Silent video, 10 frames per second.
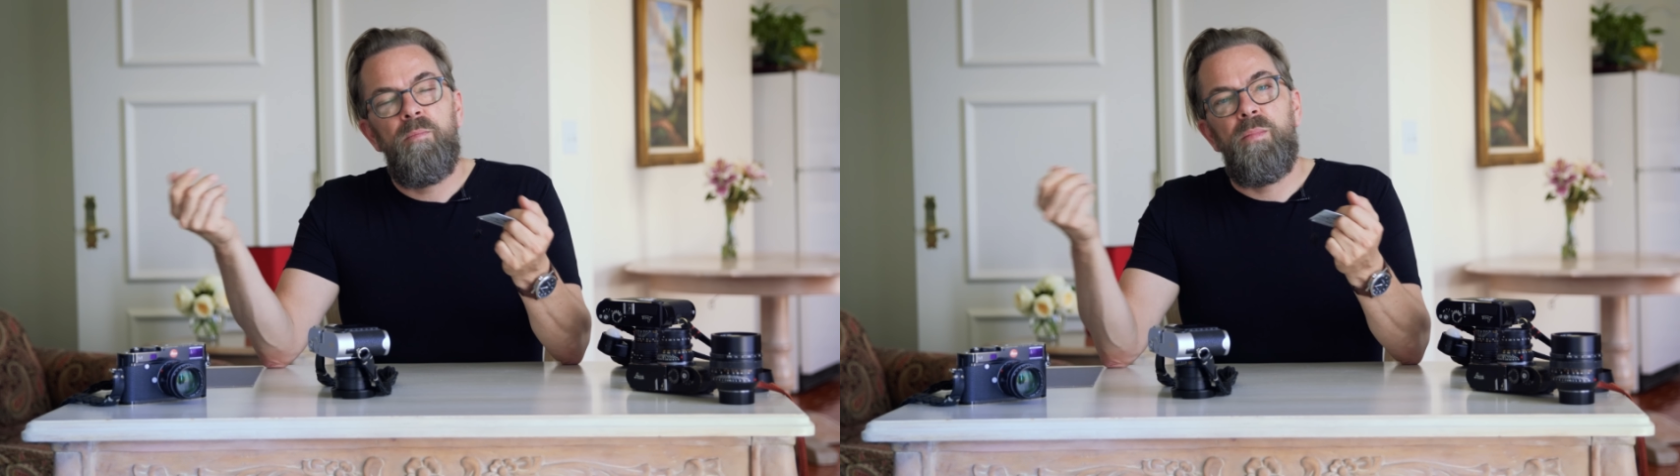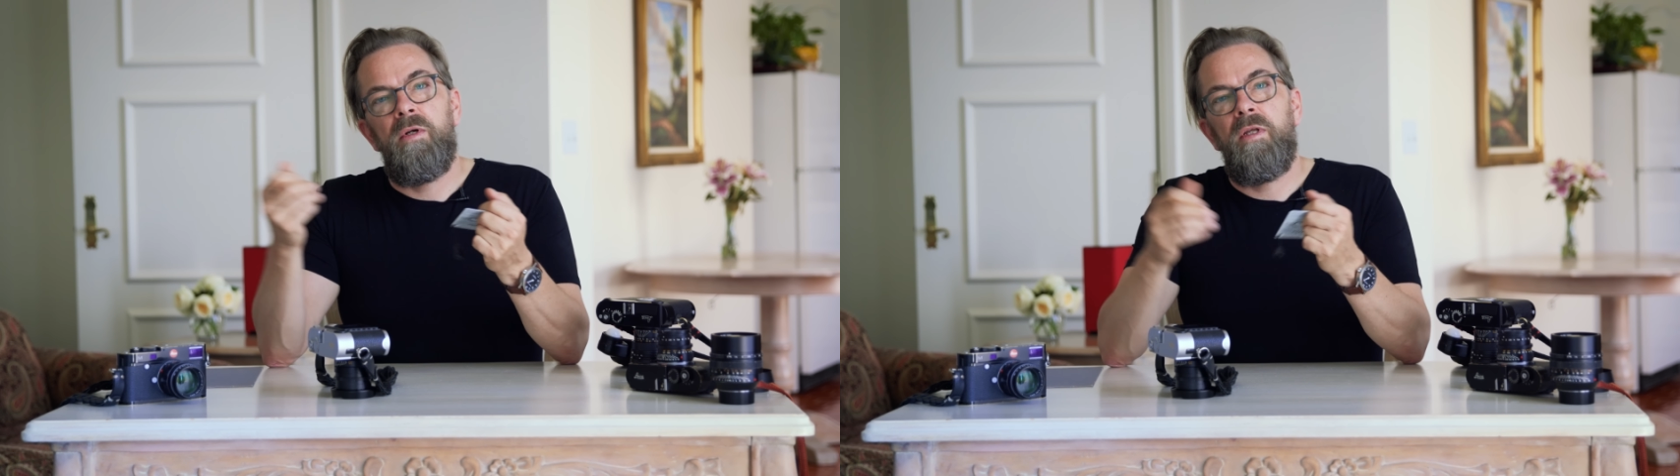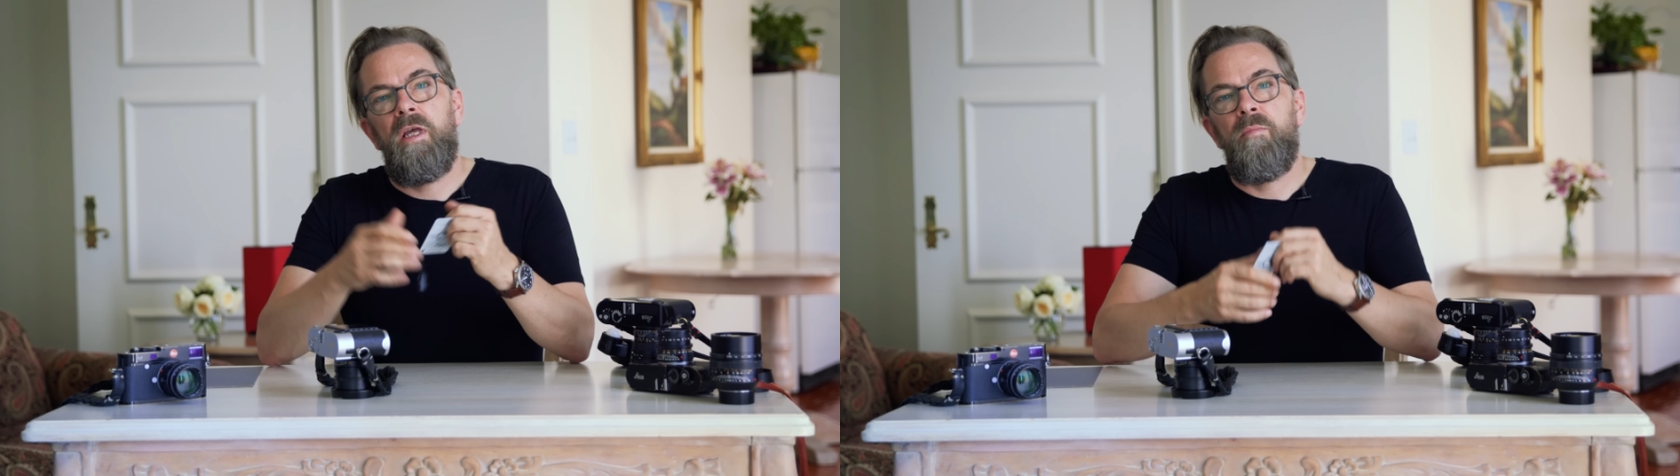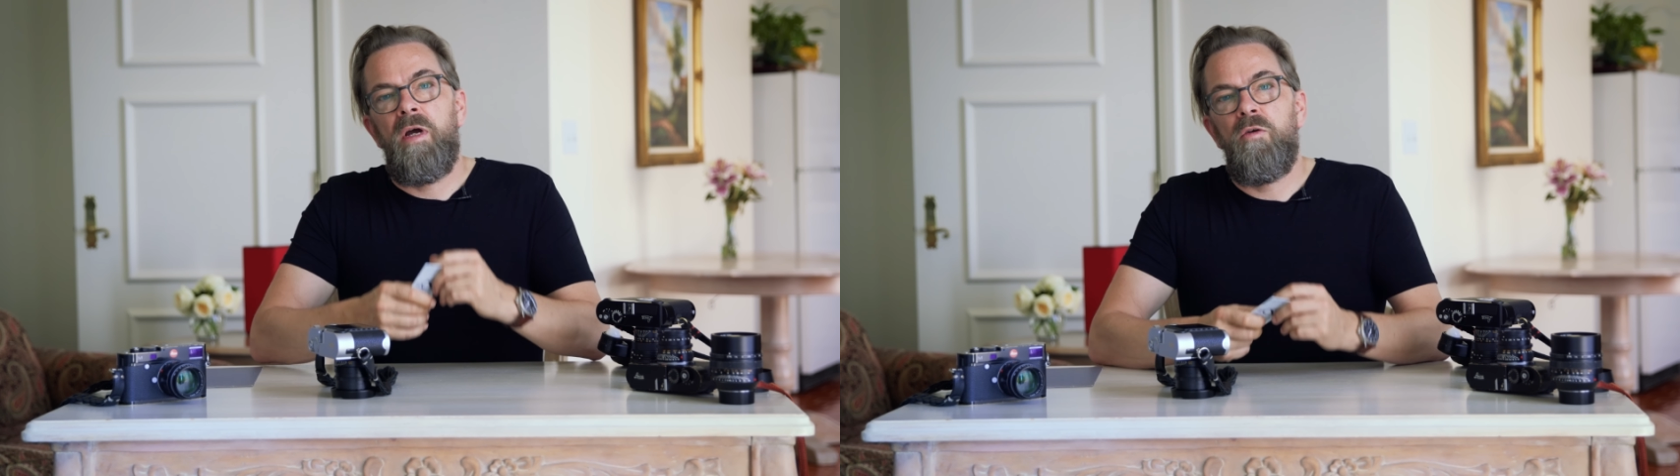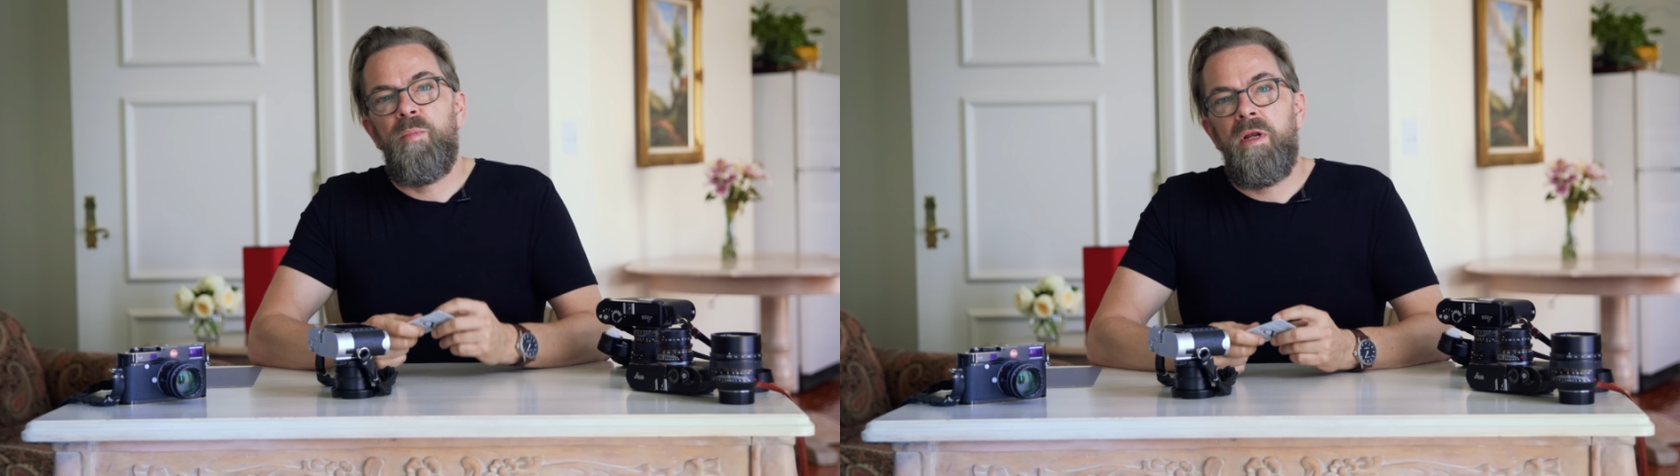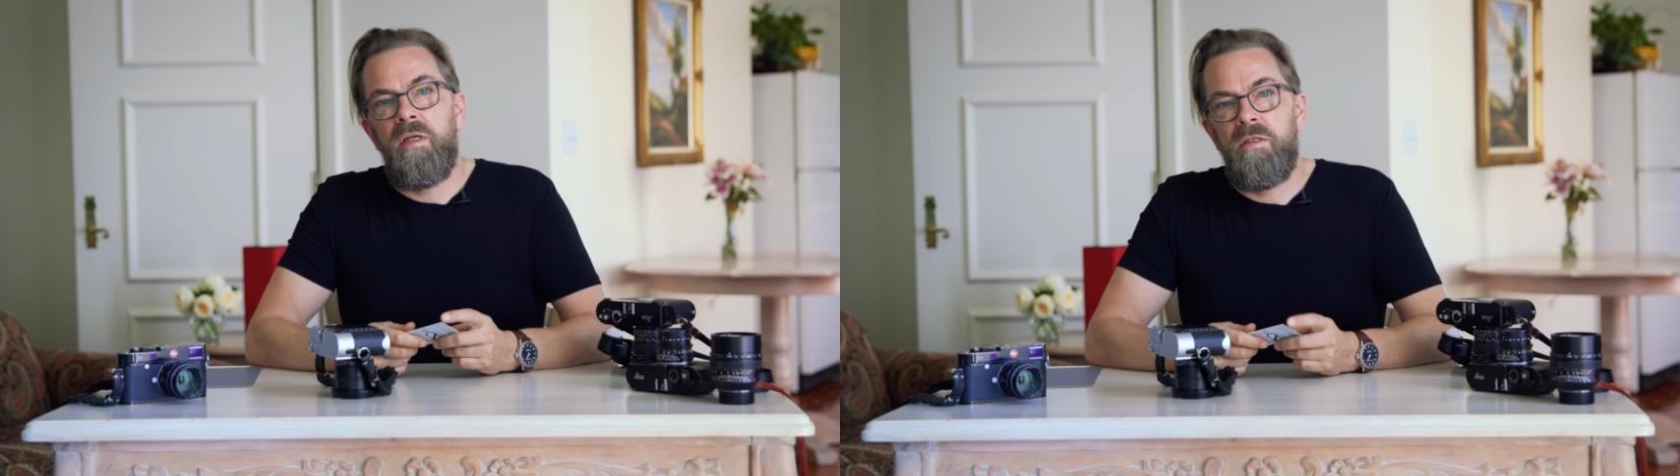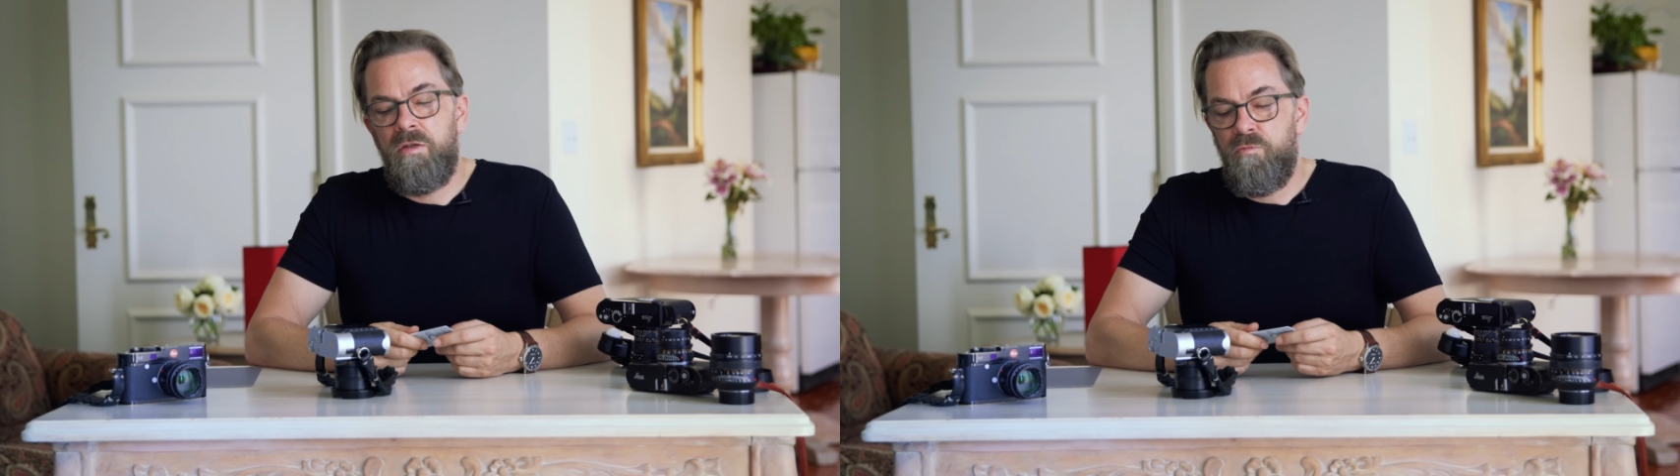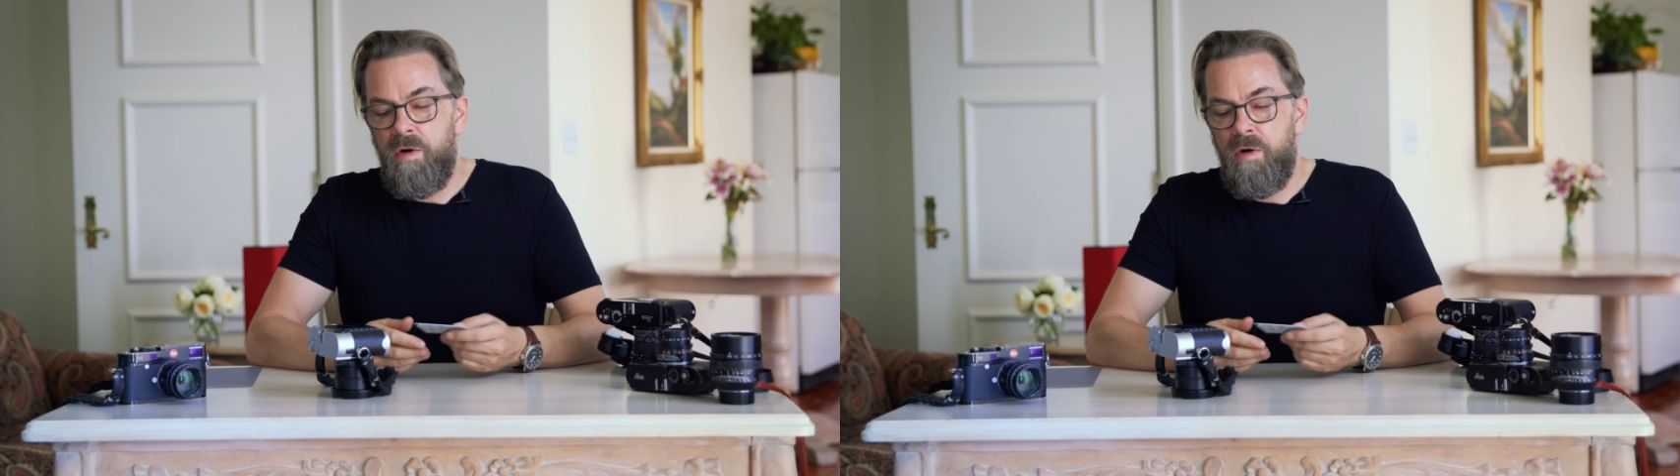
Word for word: but in my opinion, it's just